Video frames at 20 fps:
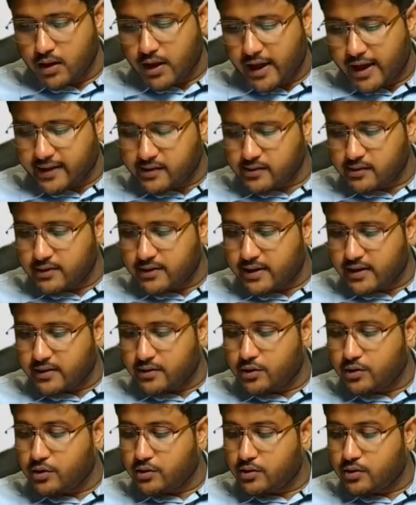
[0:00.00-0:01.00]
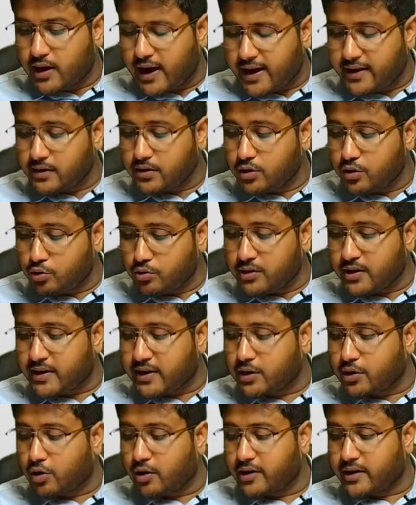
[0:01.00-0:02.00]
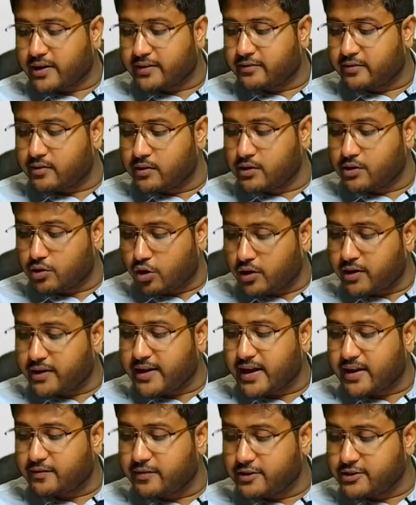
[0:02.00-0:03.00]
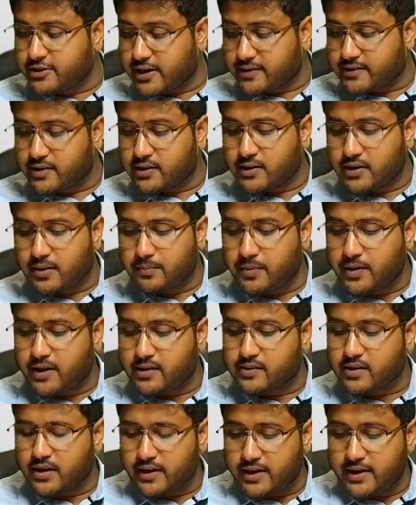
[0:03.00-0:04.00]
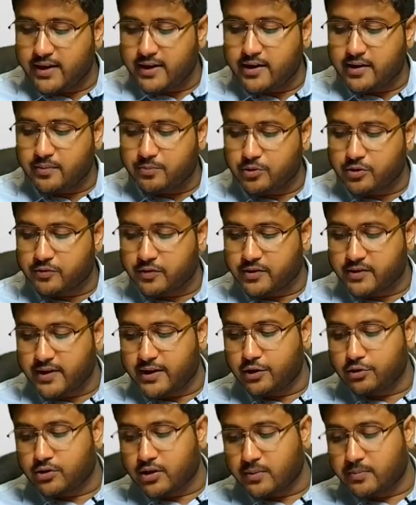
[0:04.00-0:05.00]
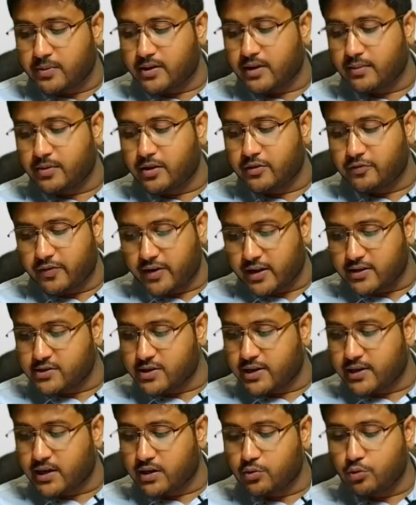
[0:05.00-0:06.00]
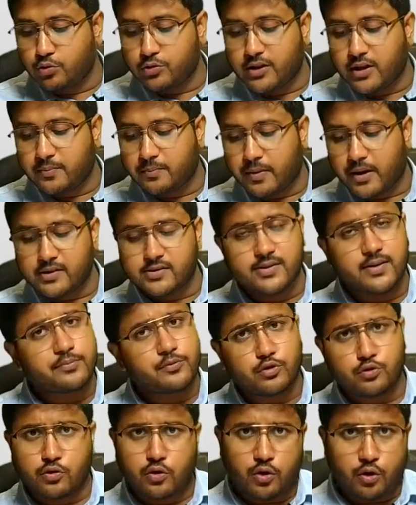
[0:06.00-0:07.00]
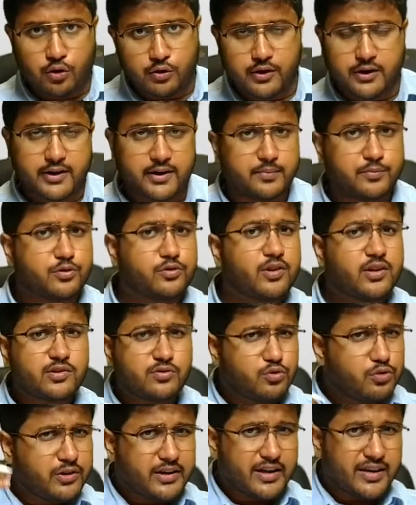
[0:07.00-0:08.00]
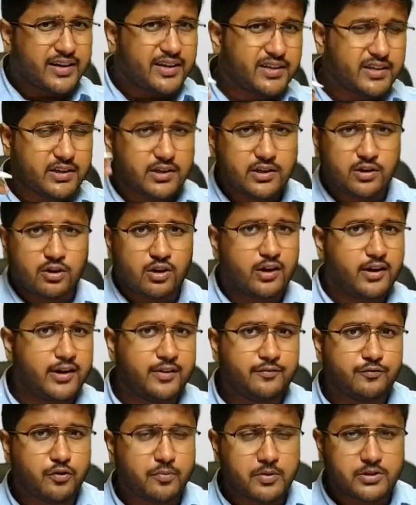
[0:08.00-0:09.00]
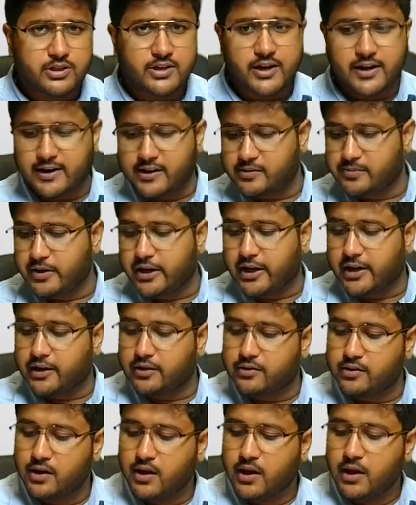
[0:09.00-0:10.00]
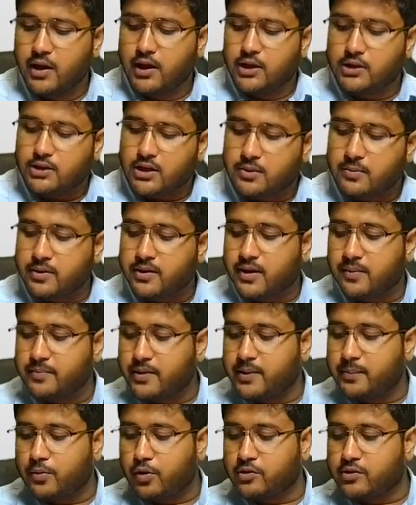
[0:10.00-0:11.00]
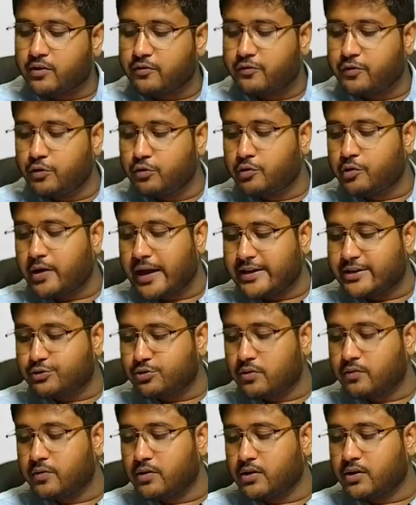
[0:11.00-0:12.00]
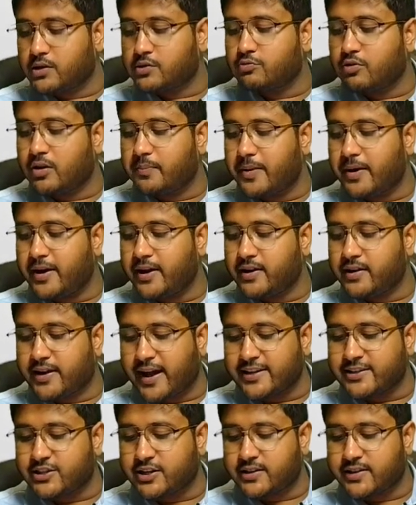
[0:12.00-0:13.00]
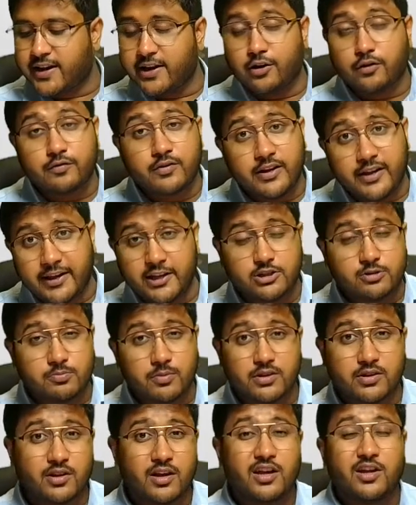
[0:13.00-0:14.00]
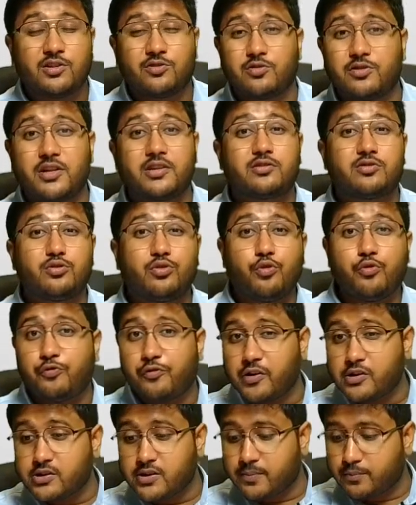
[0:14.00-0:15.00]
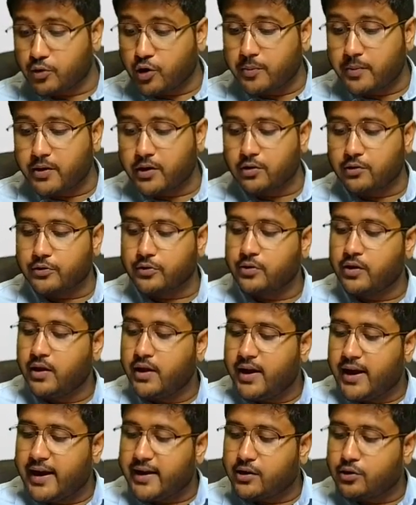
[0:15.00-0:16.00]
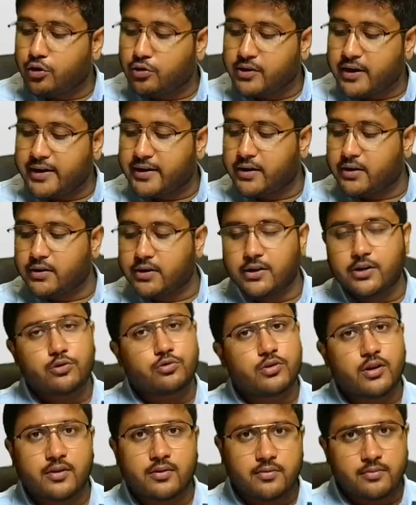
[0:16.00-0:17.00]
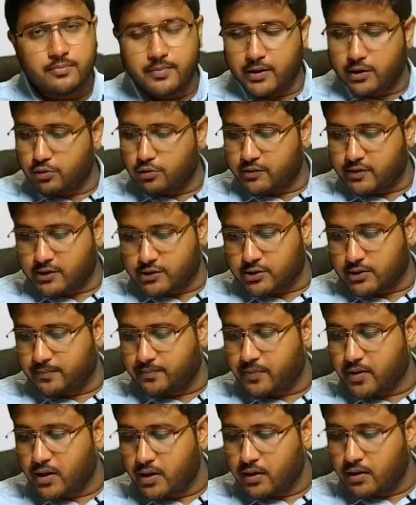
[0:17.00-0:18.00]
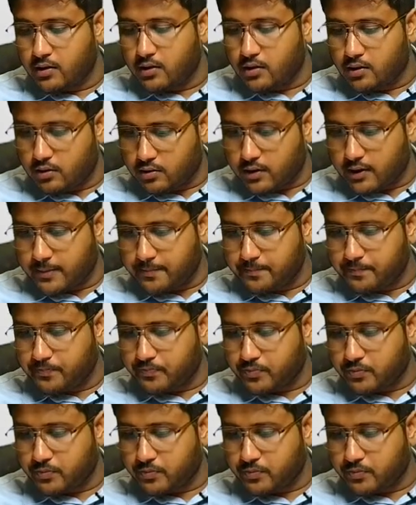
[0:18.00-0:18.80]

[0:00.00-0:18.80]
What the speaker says: has had no direct contact with Jackson Company, as the year-end reports were sent to Thurman Company's finance director, who then passed them to the audit team. So there's no direct information that has been taken. Thurman Company employs a few casual workers who are paid in cash at the end of each month. So there's no fixed employment also, and are not entered into the payroll system. Okay.